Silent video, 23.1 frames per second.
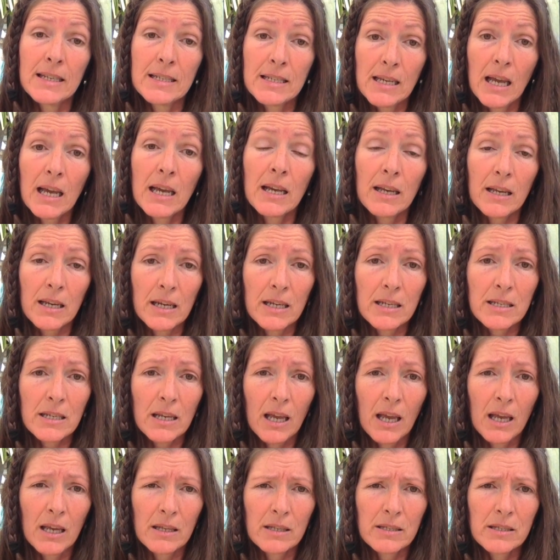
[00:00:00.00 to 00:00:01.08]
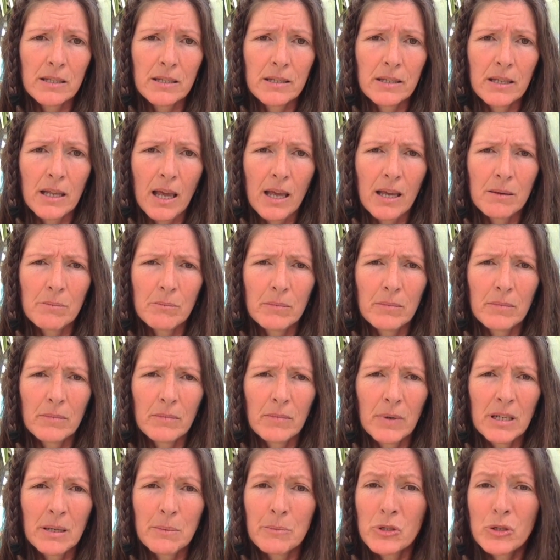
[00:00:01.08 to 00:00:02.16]
died
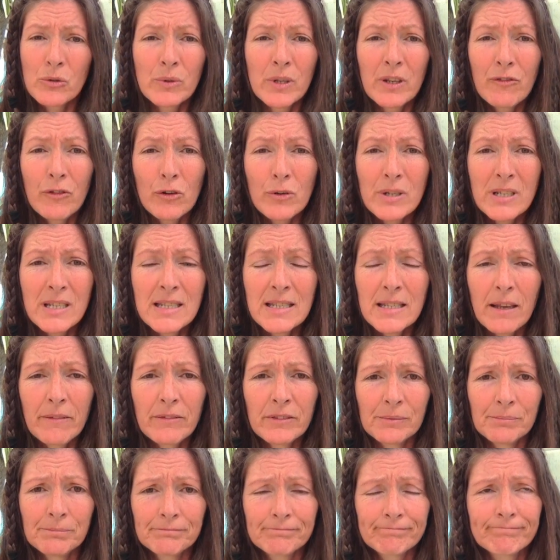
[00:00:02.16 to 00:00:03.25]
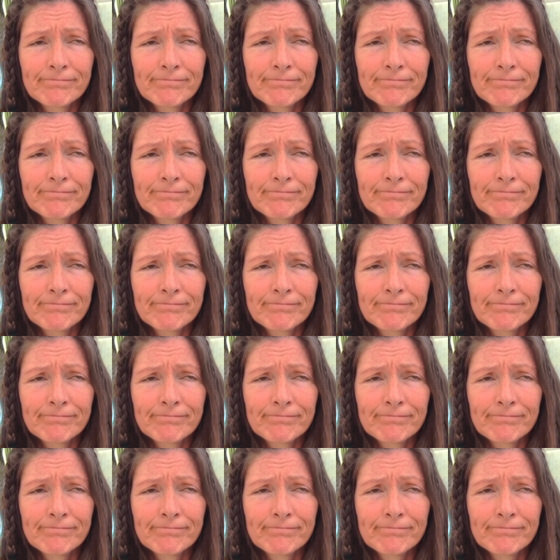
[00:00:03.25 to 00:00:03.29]
when he was only 47.